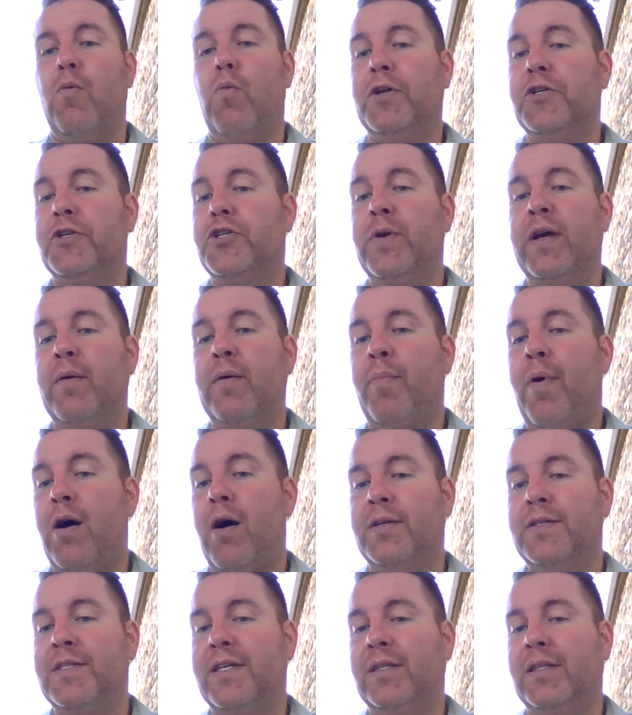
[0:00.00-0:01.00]
once you hit
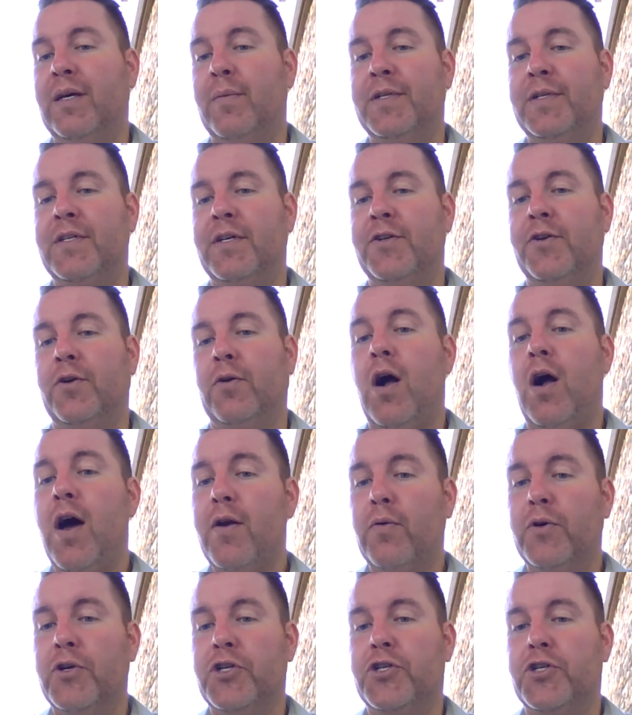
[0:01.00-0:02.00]
policy limits on your
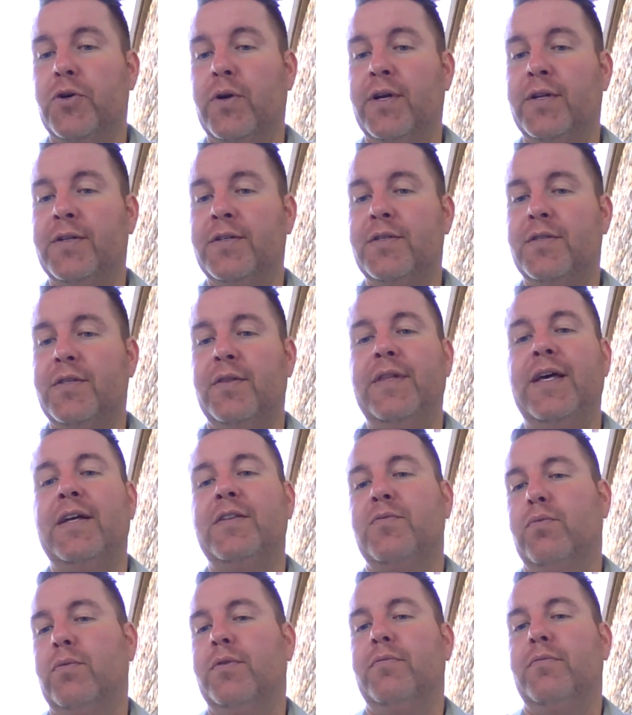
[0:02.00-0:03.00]
auto insurance, then
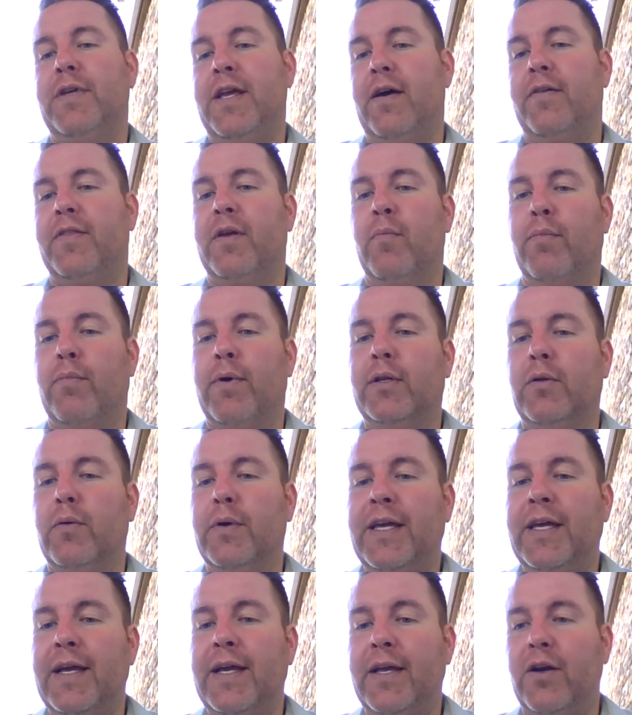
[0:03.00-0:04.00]
that's when, yeah, the umbrella
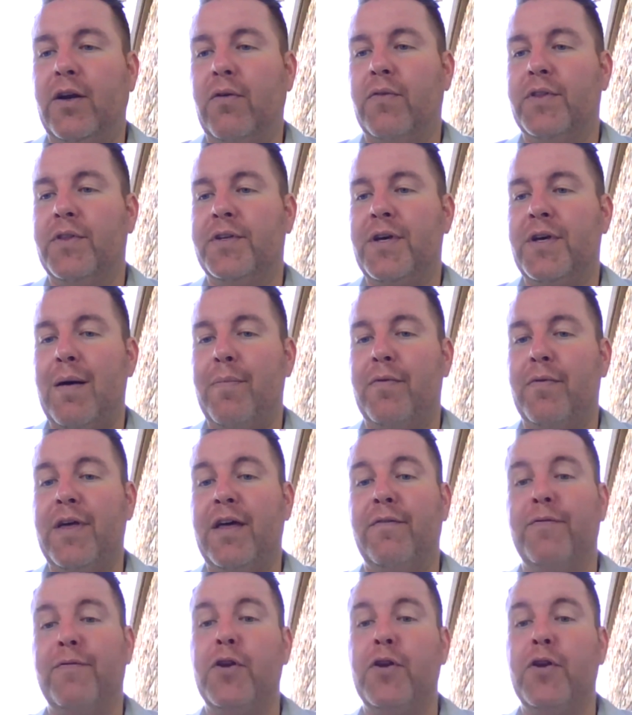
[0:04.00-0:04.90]
would kick in over the top of that.